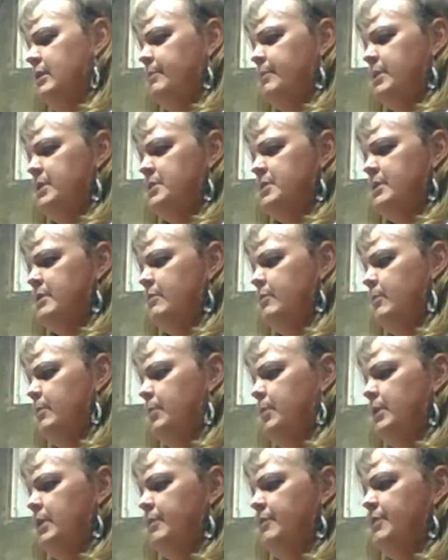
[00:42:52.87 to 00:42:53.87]
basically we'll
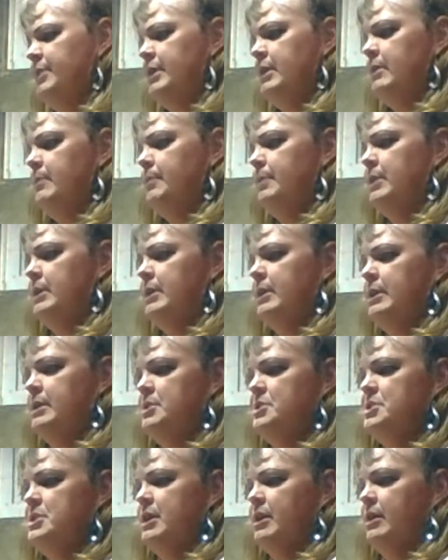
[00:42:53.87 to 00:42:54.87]
put everything up in a
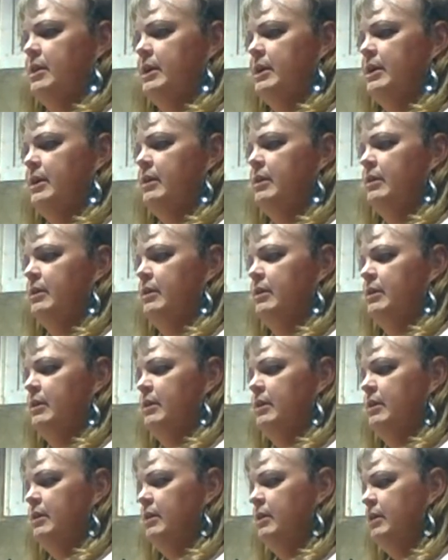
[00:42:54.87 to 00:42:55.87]
nutshell here.
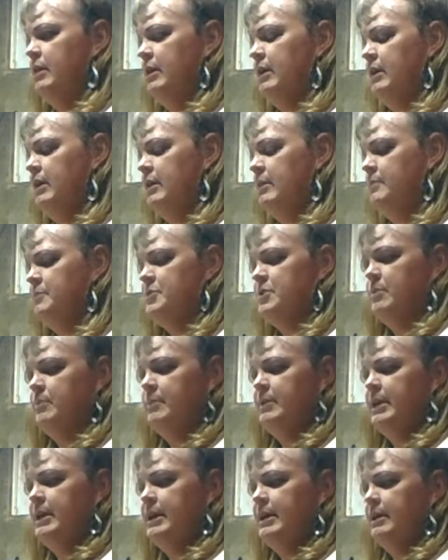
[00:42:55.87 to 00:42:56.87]
So I'm
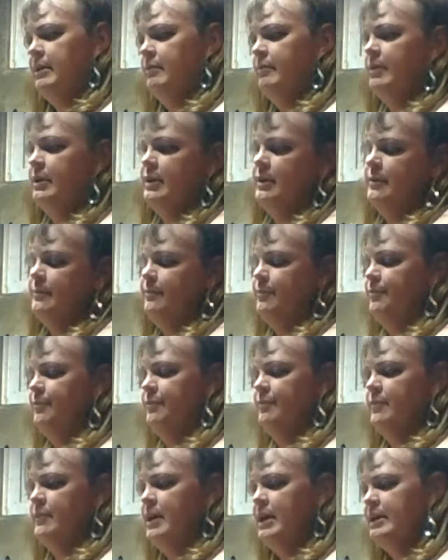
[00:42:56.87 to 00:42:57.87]
going to,
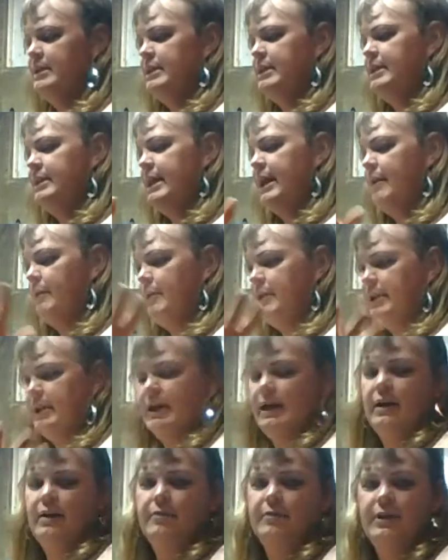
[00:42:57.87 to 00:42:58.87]
I did that way to
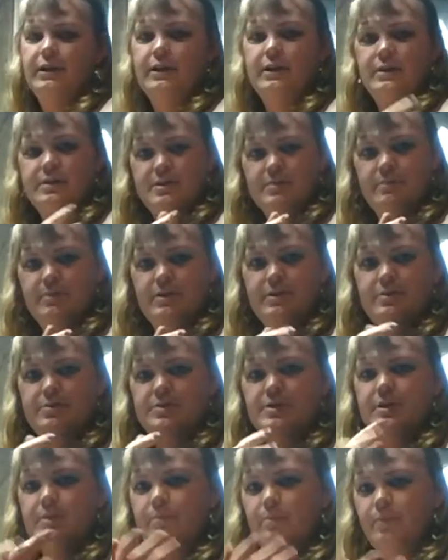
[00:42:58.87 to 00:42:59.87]
cover it because I'm going to do
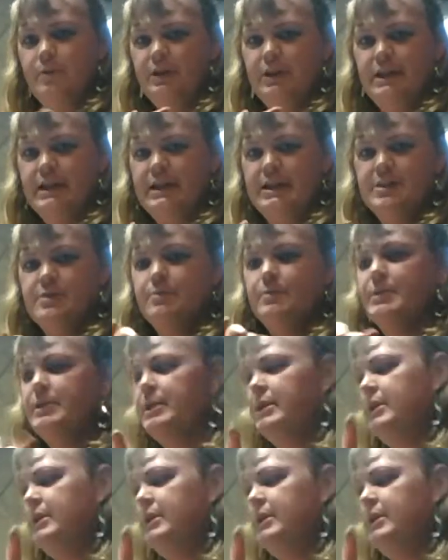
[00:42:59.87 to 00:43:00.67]
something really nice with